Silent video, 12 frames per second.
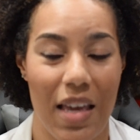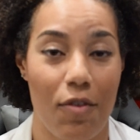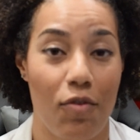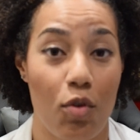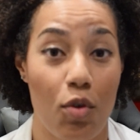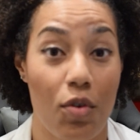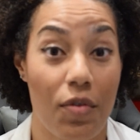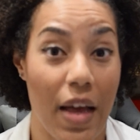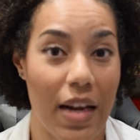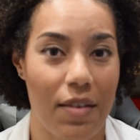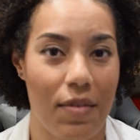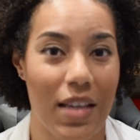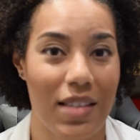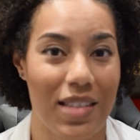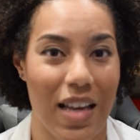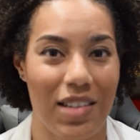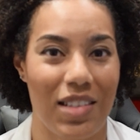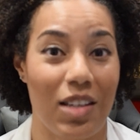A full fatty face is
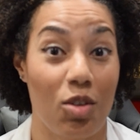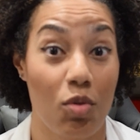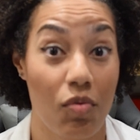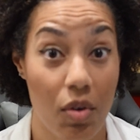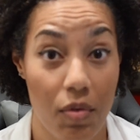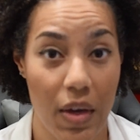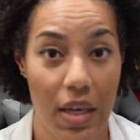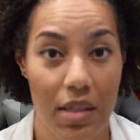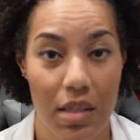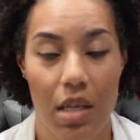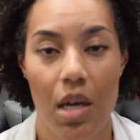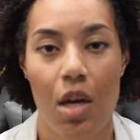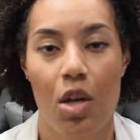actually a youthful face.